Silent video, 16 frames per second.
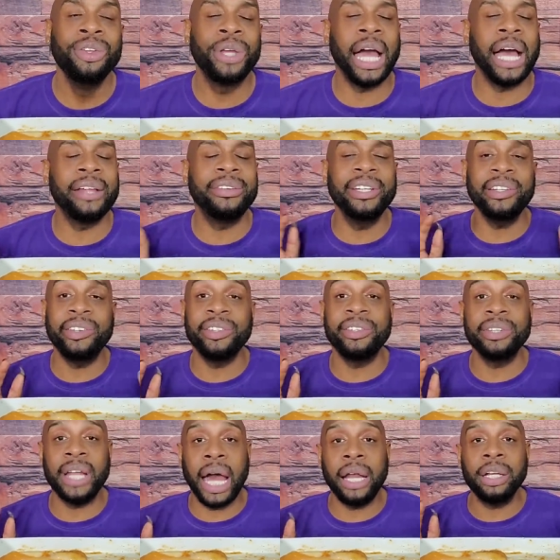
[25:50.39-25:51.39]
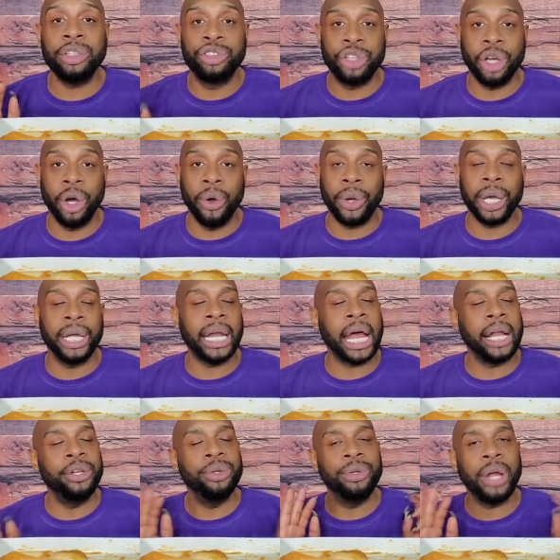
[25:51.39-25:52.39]
You guys, this is not a joke, and
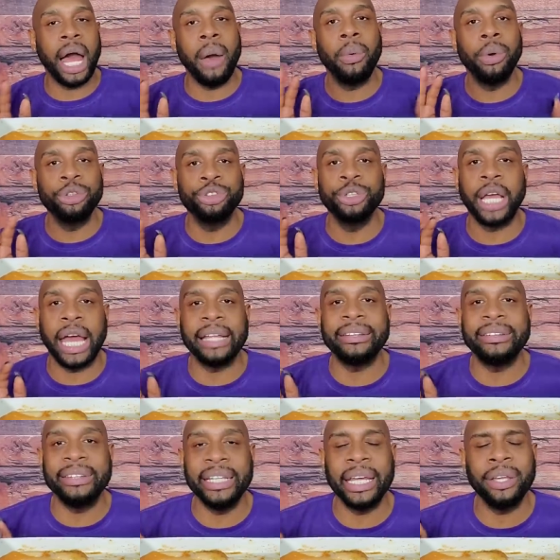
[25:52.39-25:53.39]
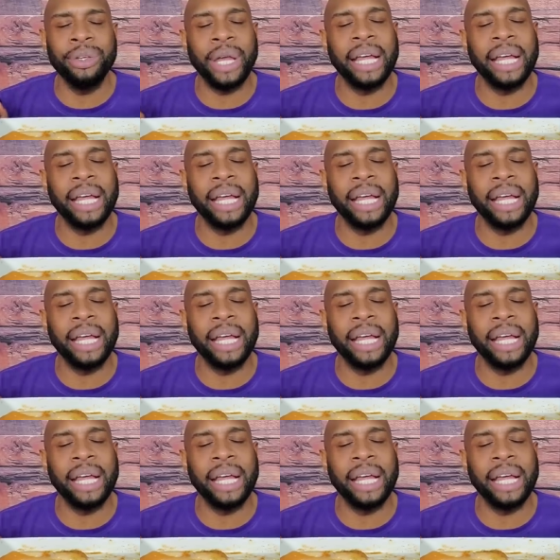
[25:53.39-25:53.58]
I do not want you guys sick.